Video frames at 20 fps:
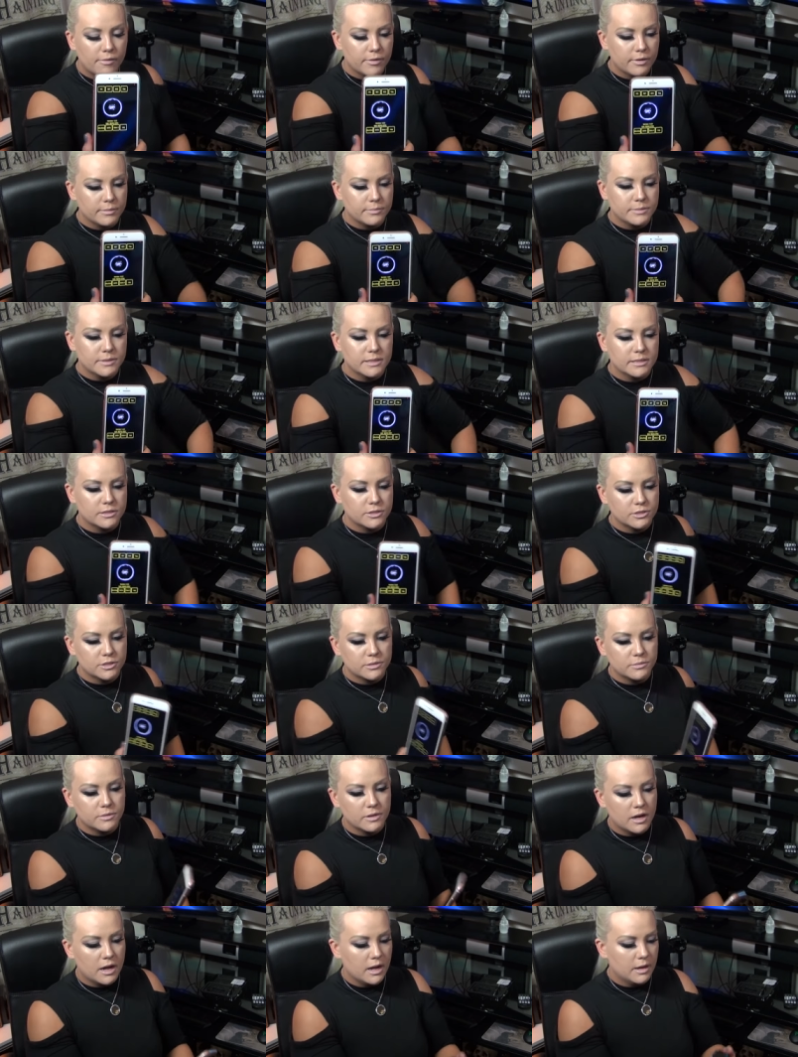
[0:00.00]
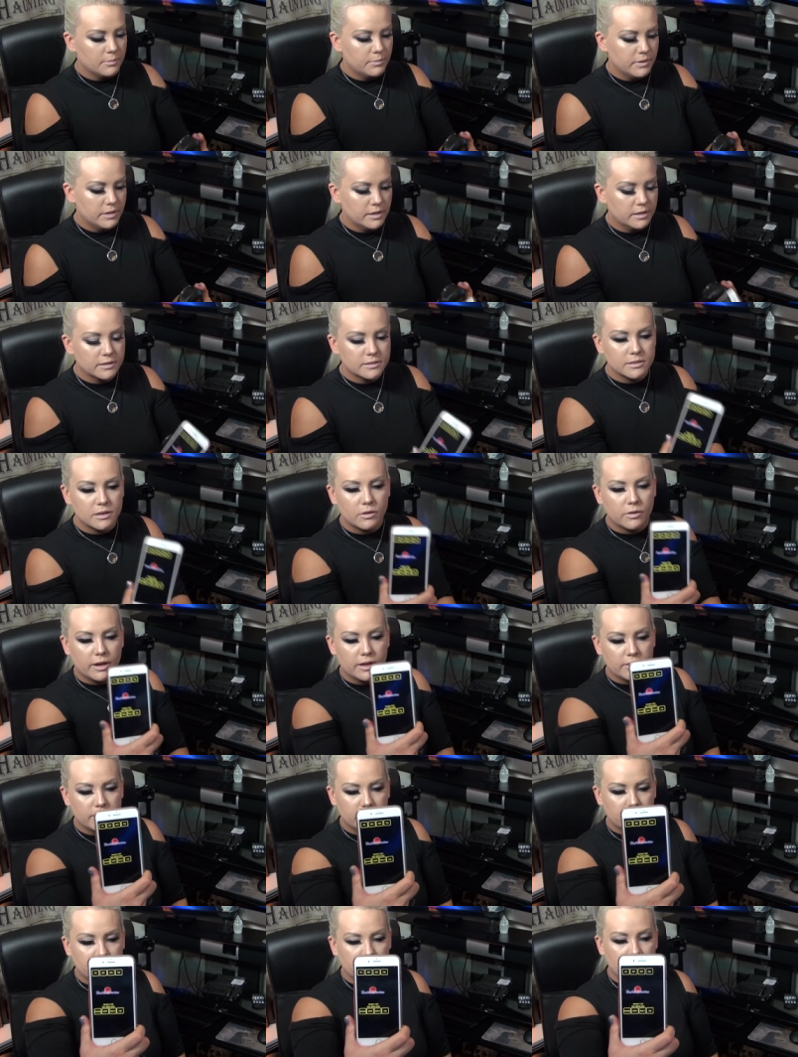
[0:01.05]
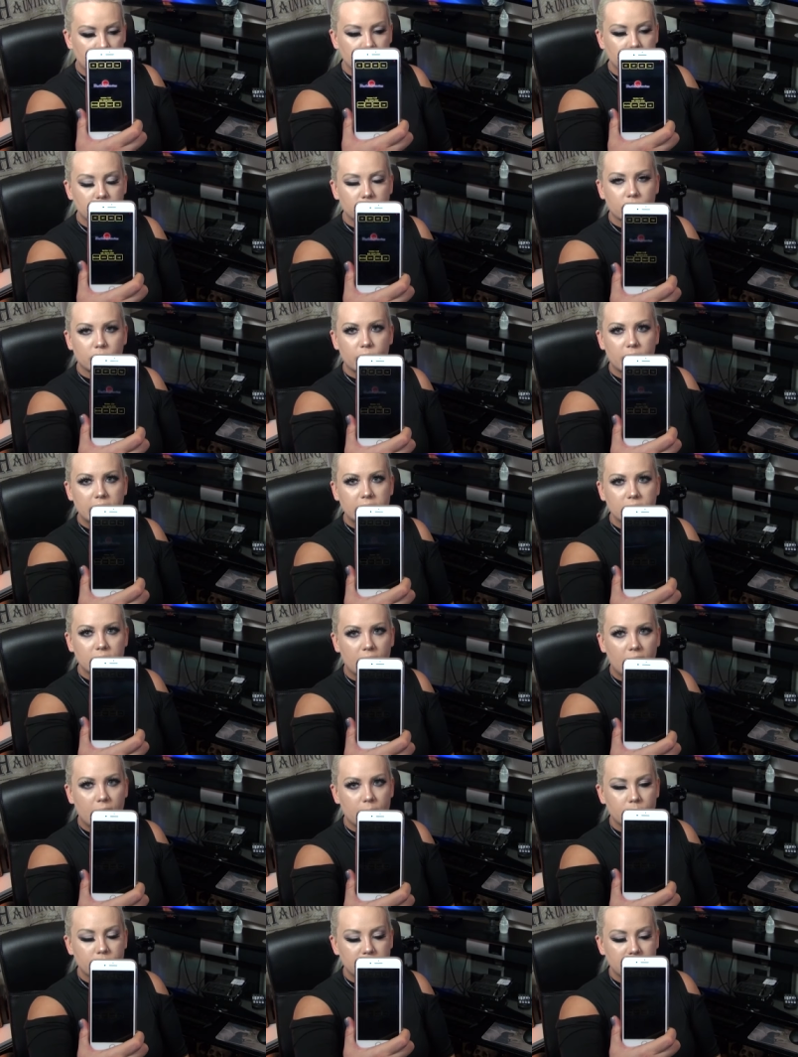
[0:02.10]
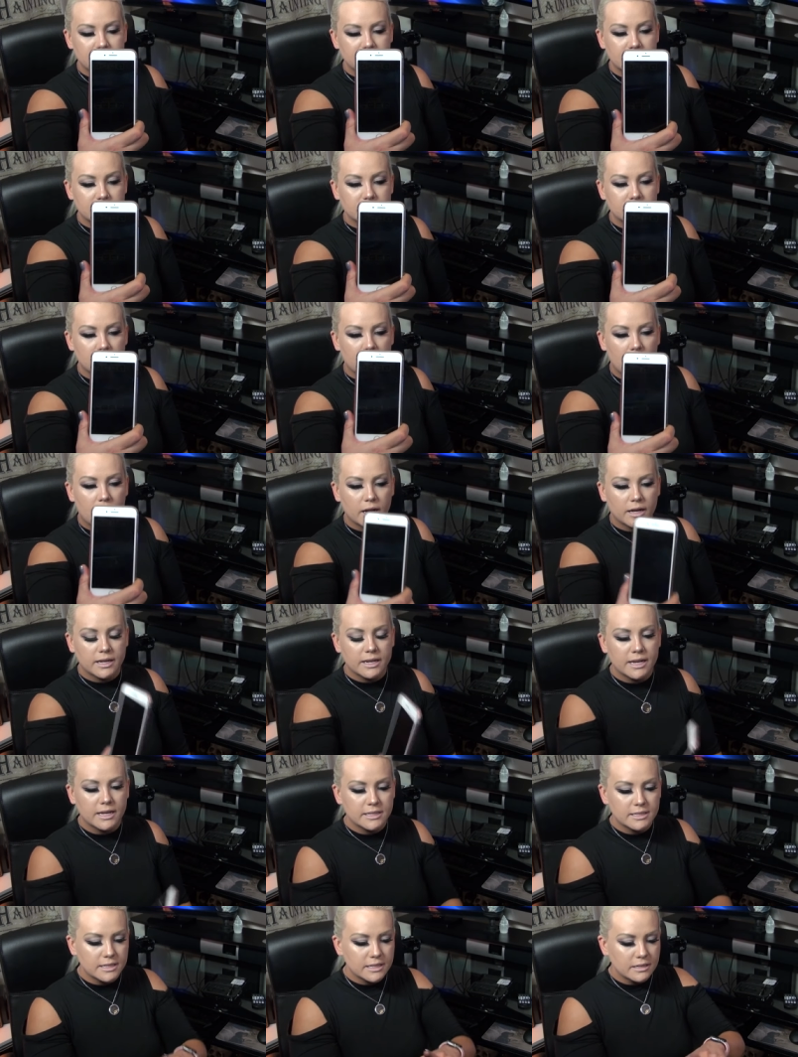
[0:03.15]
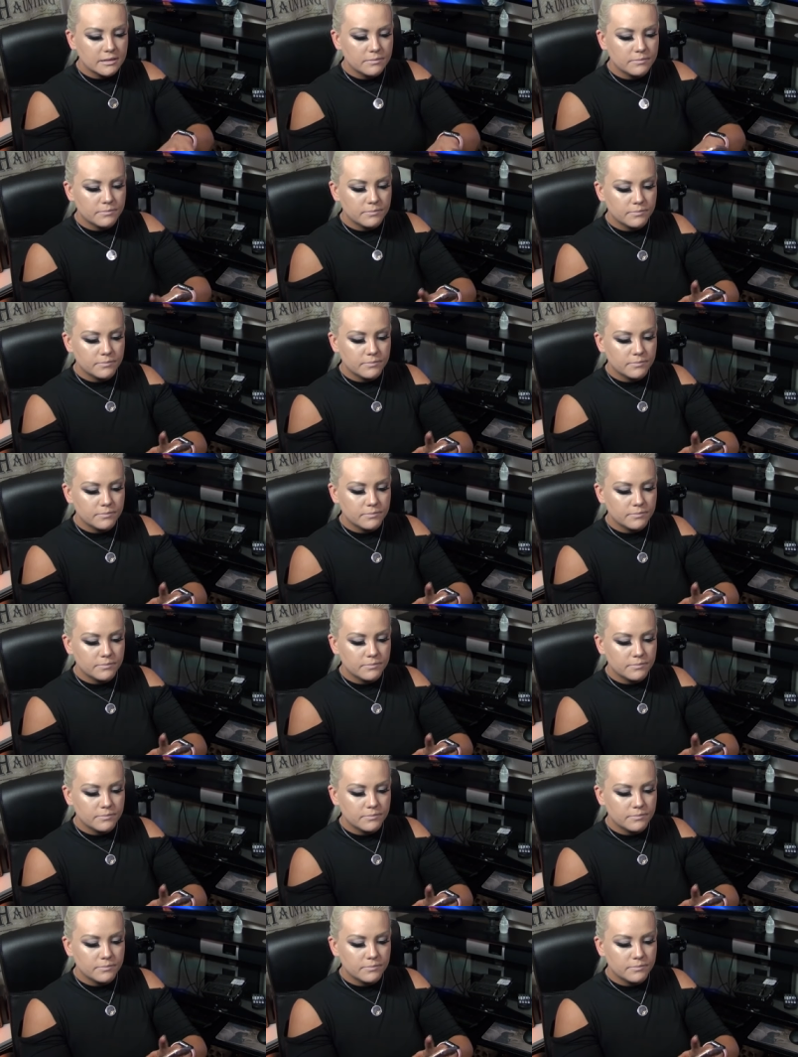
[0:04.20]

Whoops, it should not be. Okay, there we go. The red dot means it's not connected.